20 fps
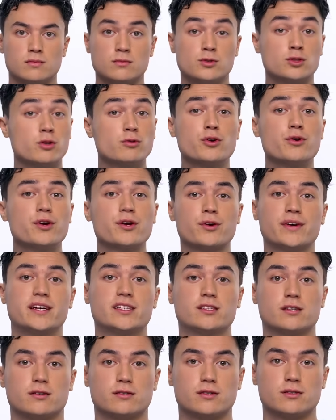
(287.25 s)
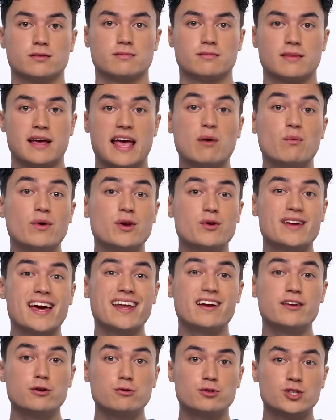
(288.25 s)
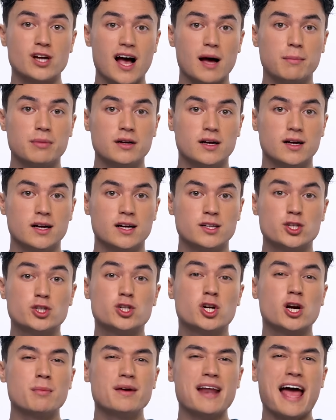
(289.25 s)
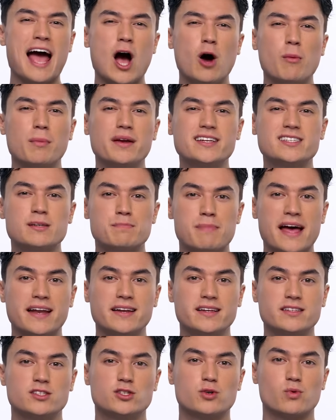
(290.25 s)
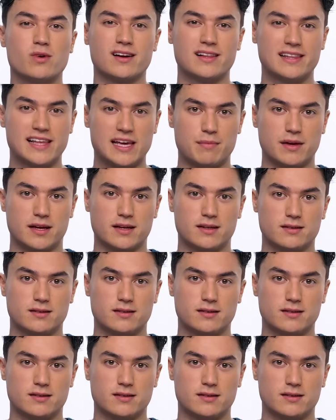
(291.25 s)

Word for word: So do your research, and when you get a new job, determine how many dependents you are claiming.